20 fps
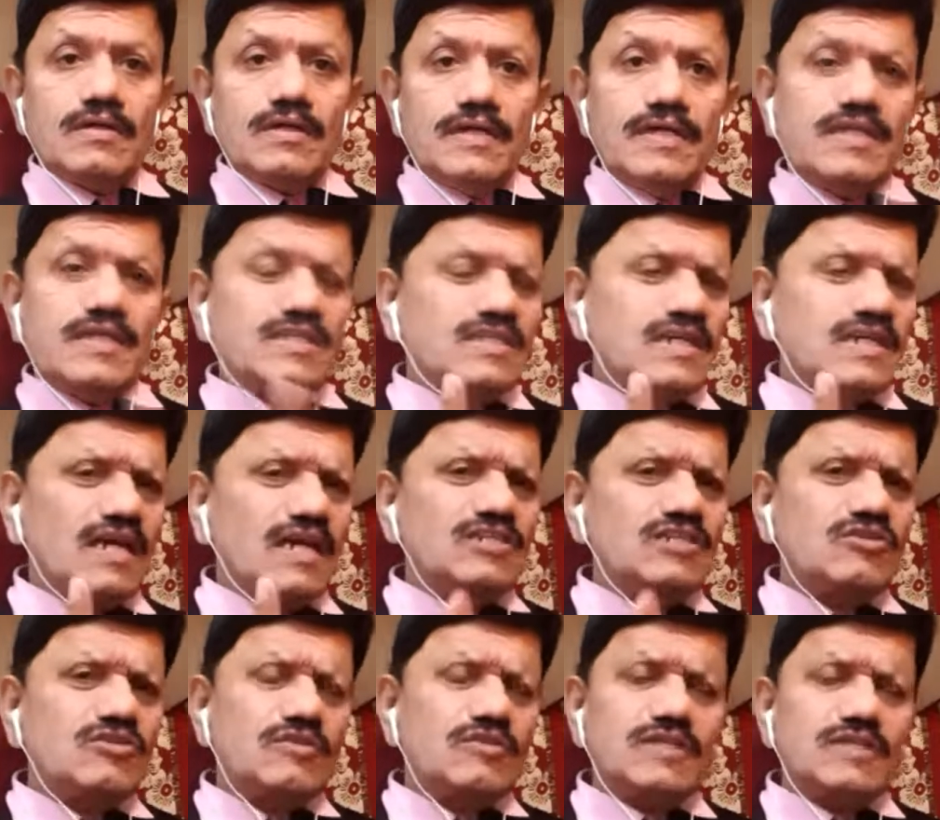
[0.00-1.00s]
It is a
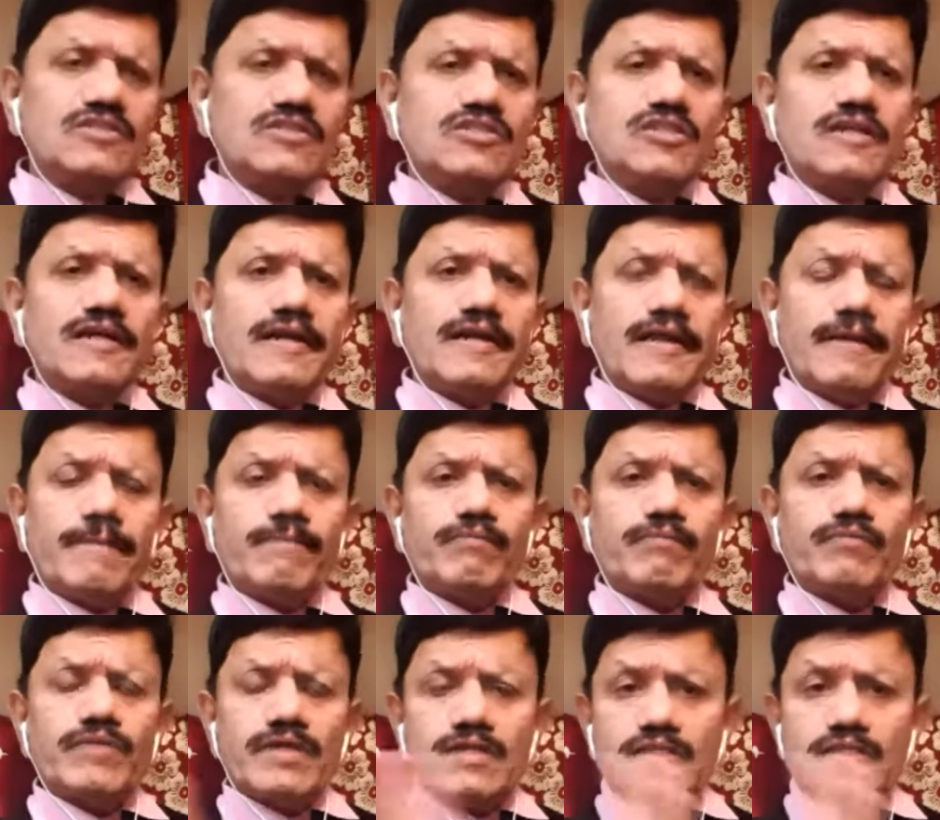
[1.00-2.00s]
continuous journey,
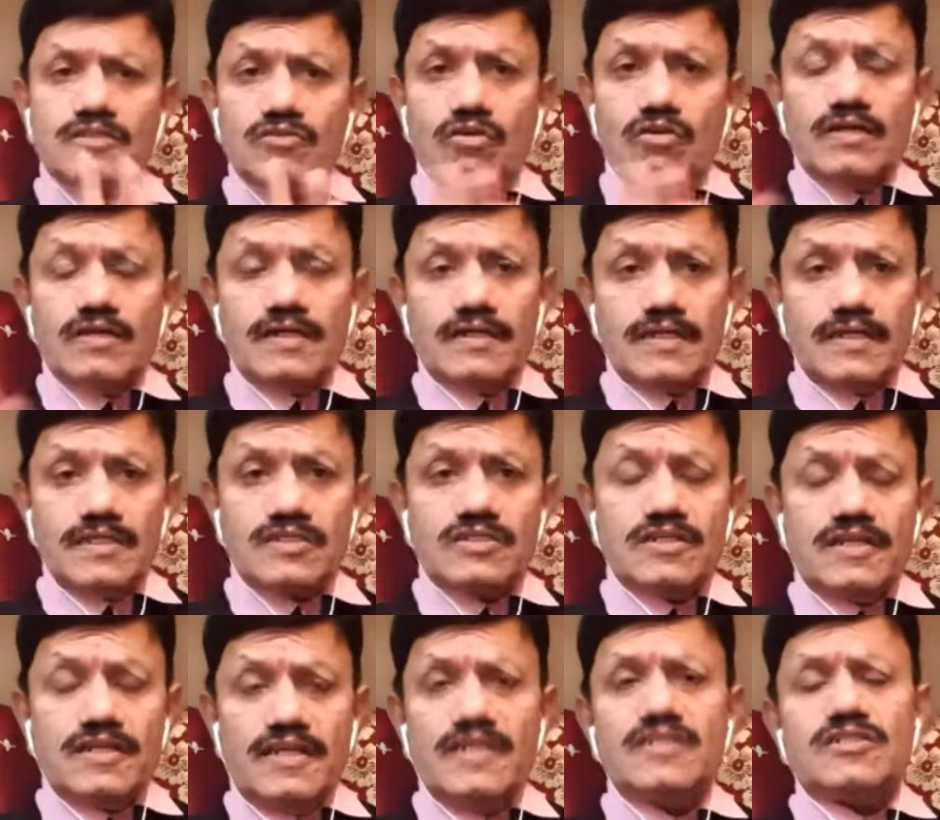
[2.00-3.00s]
it is not a
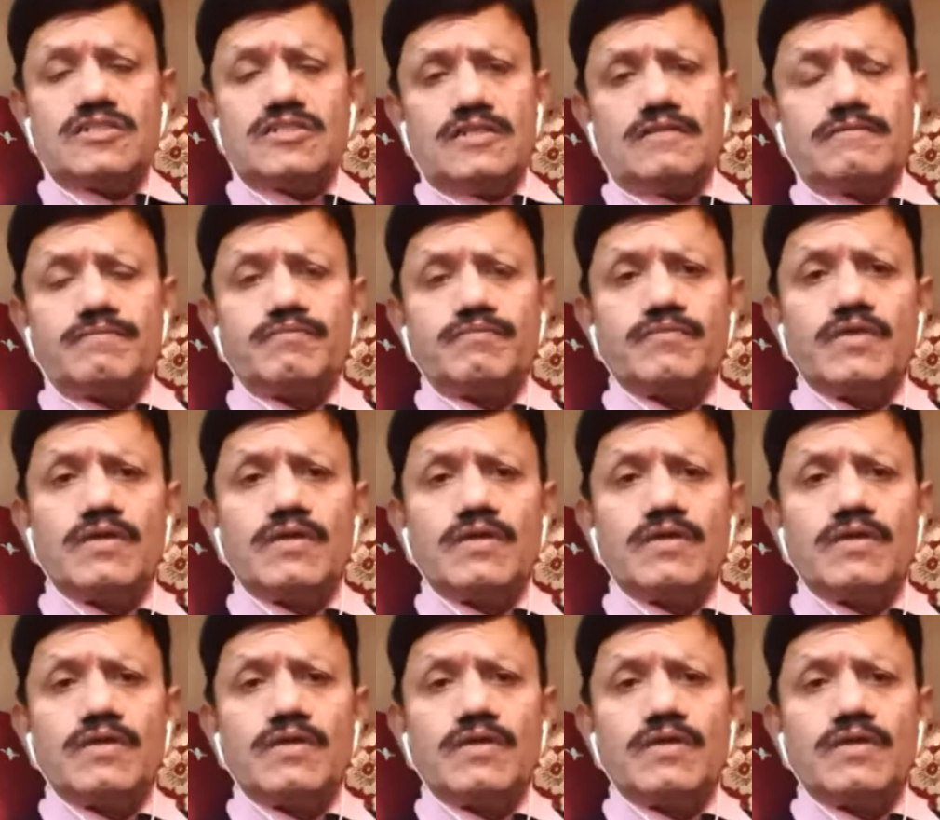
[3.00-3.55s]
destination.